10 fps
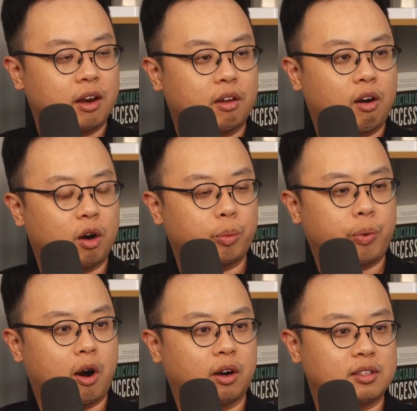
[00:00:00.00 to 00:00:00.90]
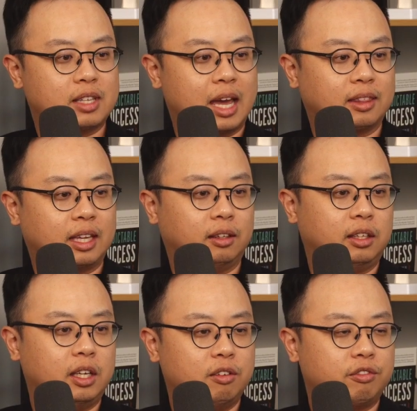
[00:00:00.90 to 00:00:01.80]
of the hard part, is that they
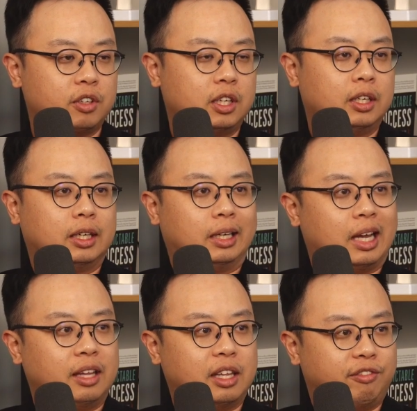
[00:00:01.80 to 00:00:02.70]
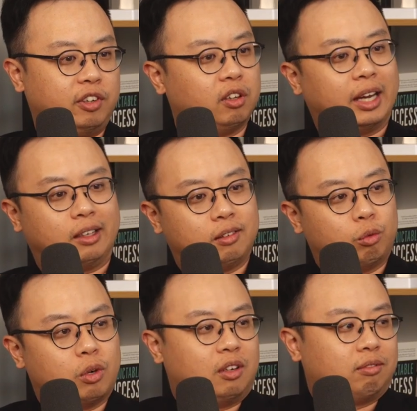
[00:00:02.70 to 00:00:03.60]
leave and they feel like,
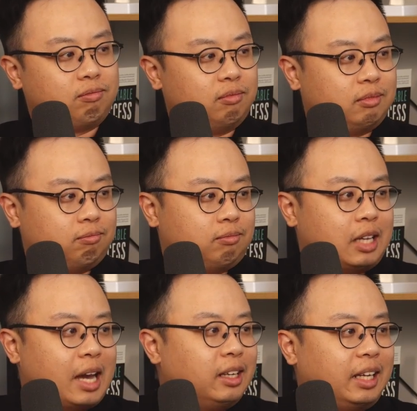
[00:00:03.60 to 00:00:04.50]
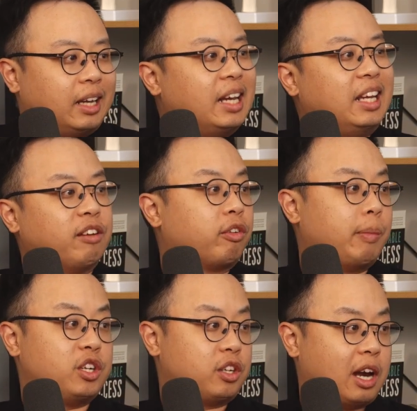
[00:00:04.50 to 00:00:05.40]
well, I didn't get any
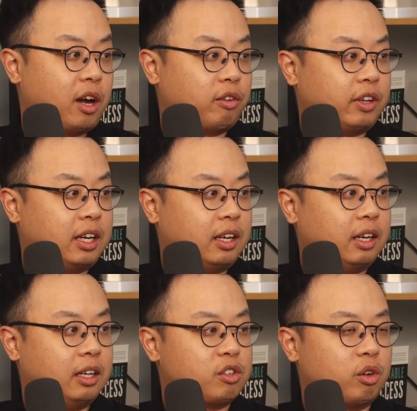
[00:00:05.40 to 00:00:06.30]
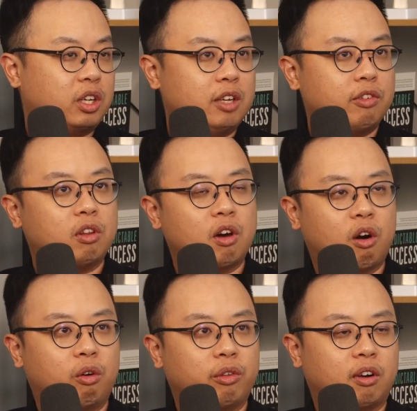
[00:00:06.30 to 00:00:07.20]
information out of it. And so even
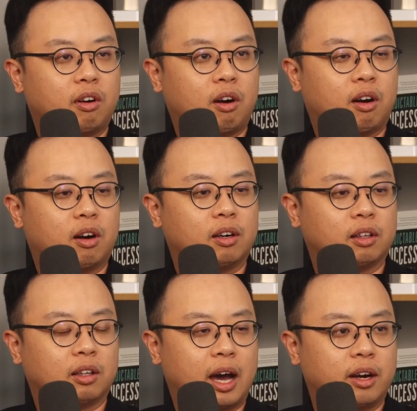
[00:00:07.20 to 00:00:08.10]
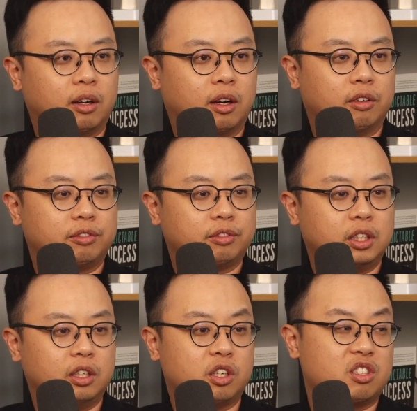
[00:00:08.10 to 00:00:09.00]
though there are a lot of
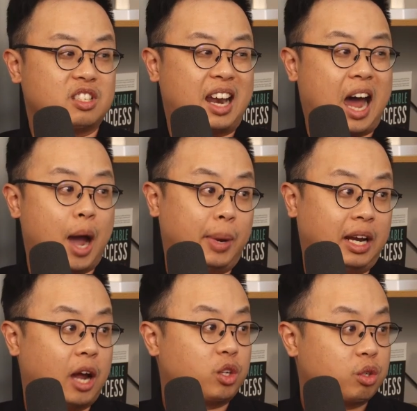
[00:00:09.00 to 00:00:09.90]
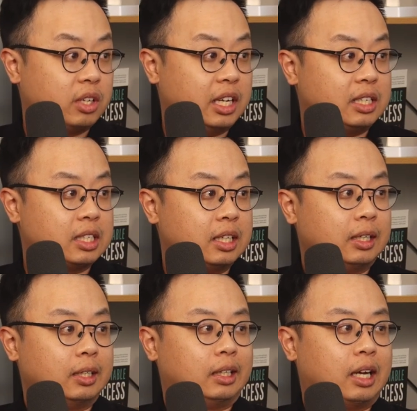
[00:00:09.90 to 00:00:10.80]
conditions that I may not treat,
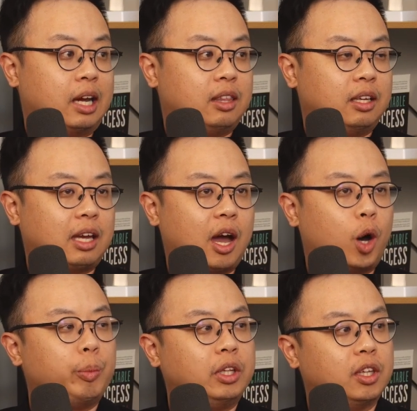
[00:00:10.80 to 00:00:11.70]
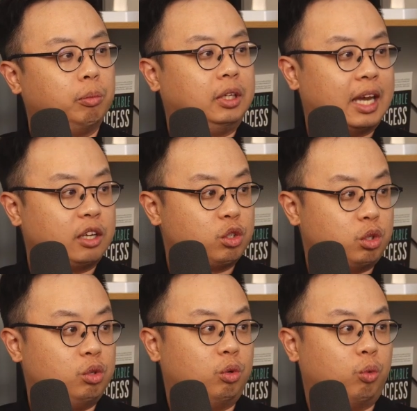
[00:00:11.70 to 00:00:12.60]
I think helping them get
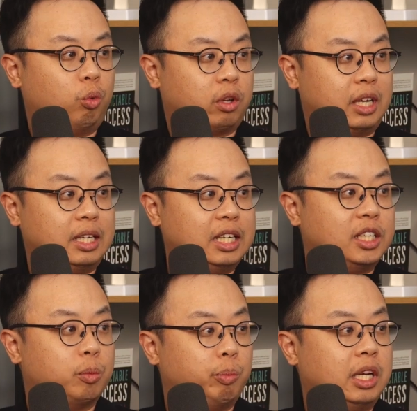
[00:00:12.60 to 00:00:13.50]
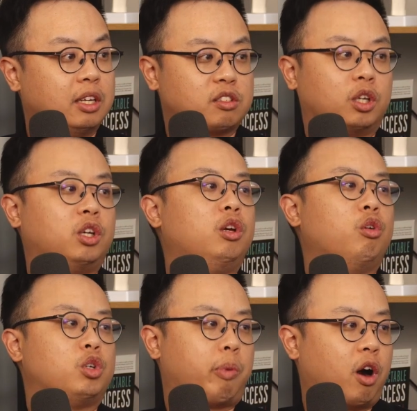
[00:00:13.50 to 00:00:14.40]
to where they need to be is a
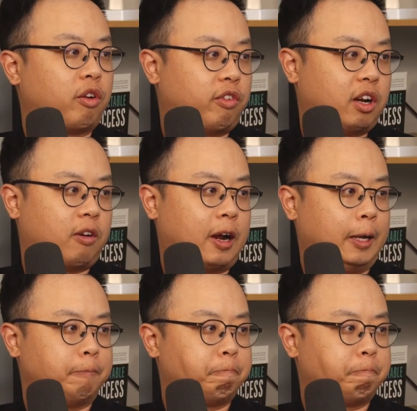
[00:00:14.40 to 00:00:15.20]
huge part of it, right?